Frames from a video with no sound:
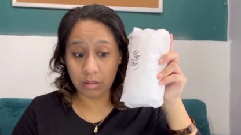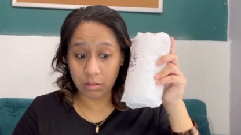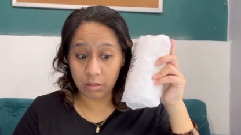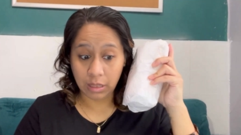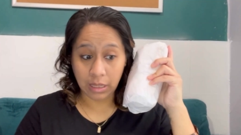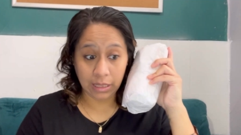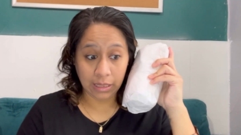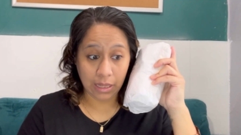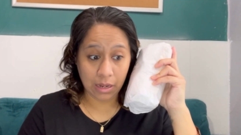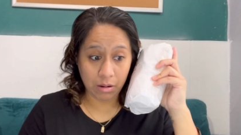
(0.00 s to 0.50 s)

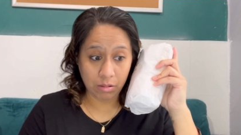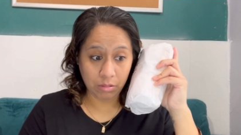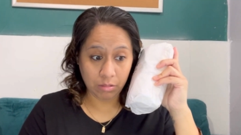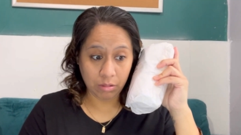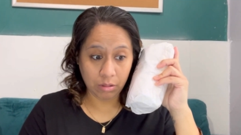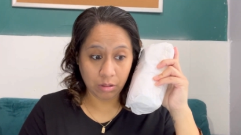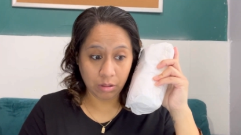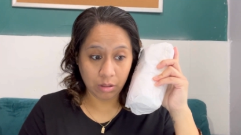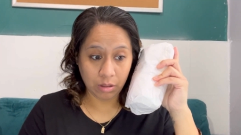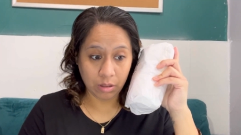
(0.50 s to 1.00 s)
Hello?
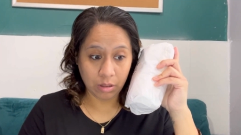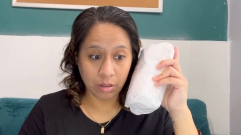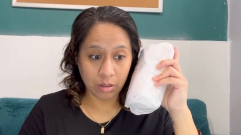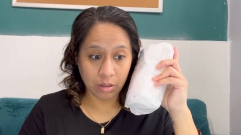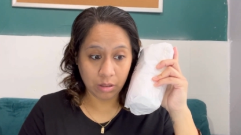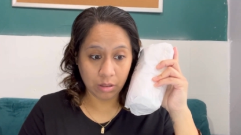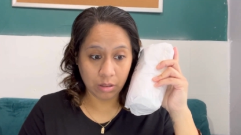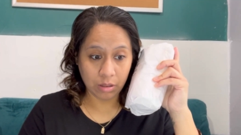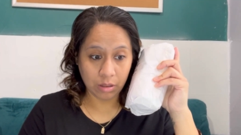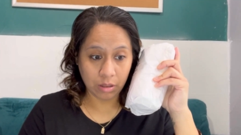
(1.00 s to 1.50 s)

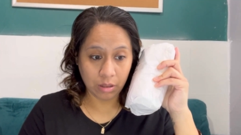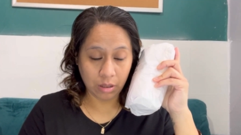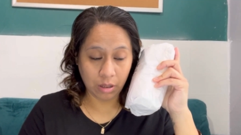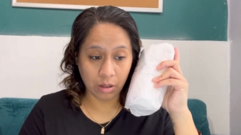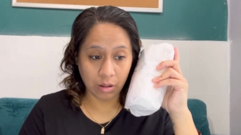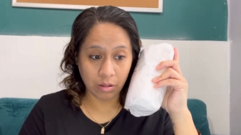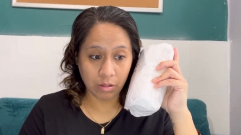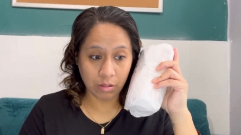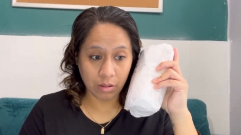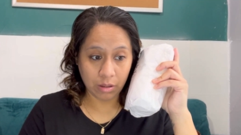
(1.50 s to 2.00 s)

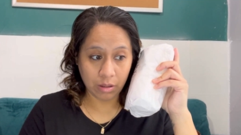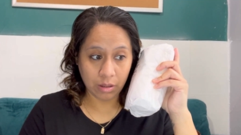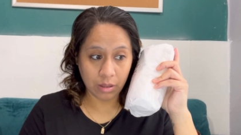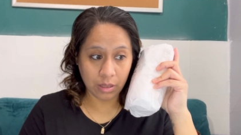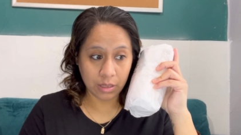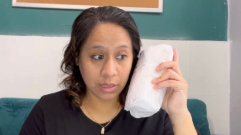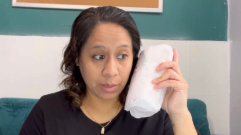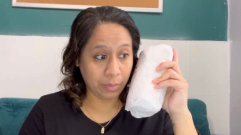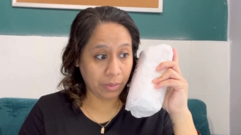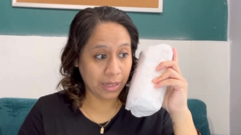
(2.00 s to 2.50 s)
Oh,
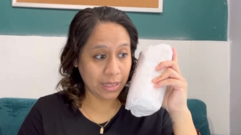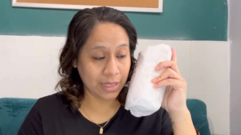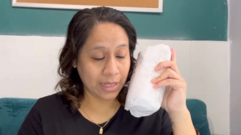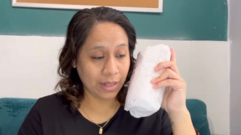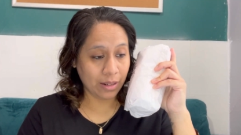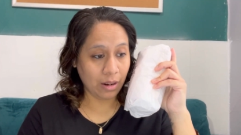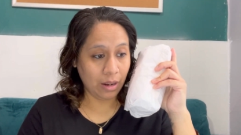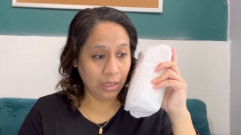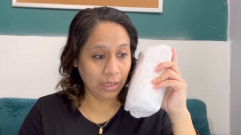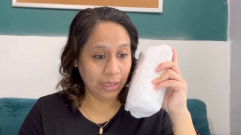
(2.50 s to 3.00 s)
is the
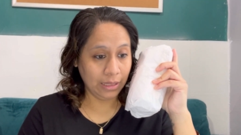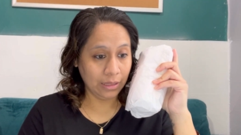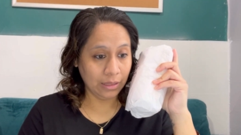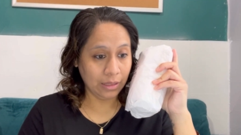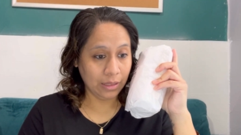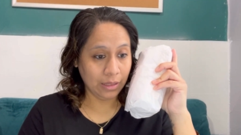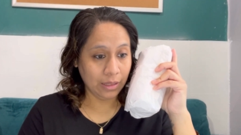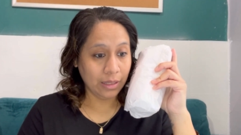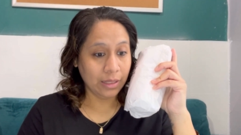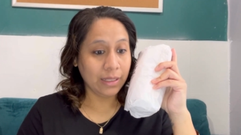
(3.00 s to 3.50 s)
president calling?
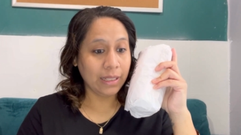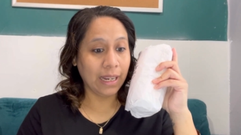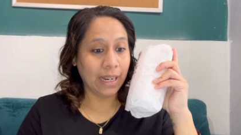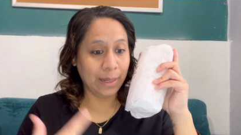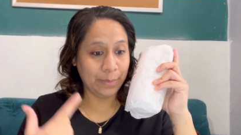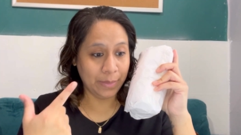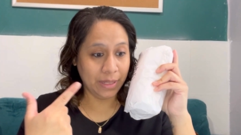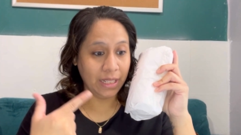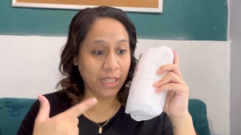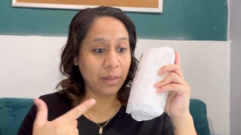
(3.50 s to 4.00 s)
Yeah,
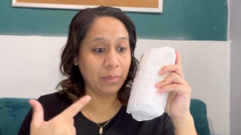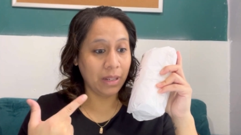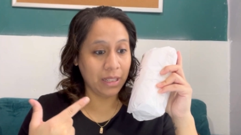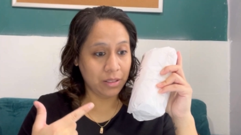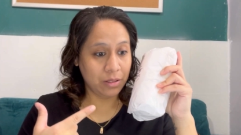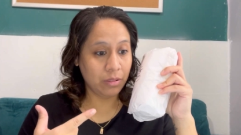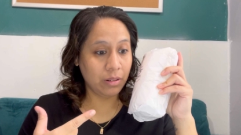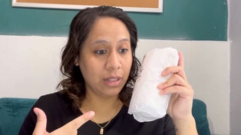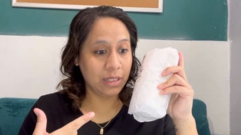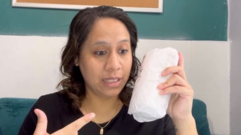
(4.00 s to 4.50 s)
I'm gonna need my
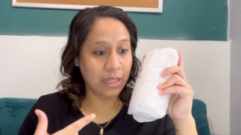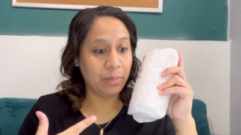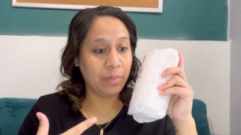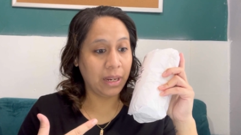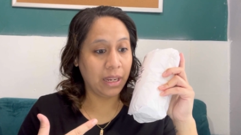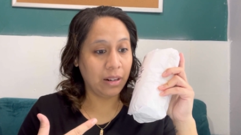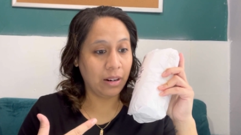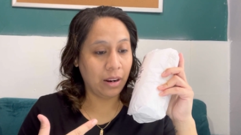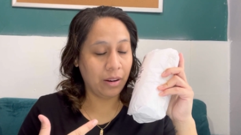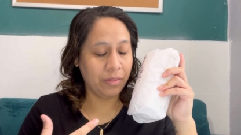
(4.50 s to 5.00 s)
student debt
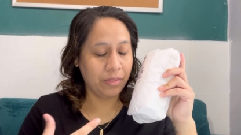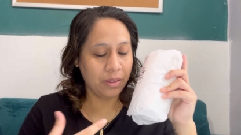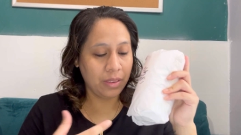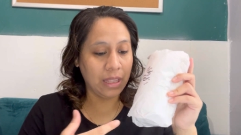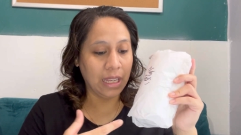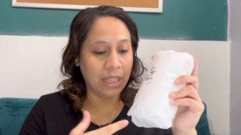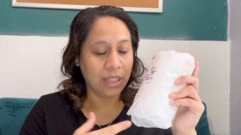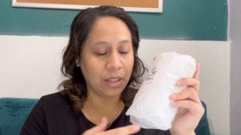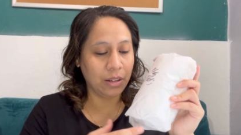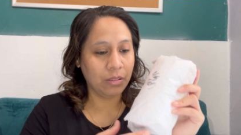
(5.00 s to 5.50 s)
paid off.
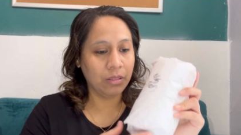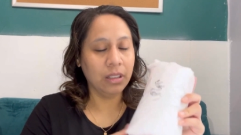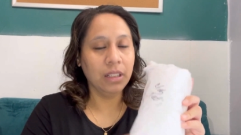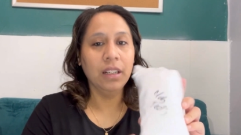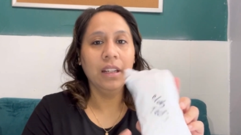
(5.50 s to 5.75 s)
Thank you.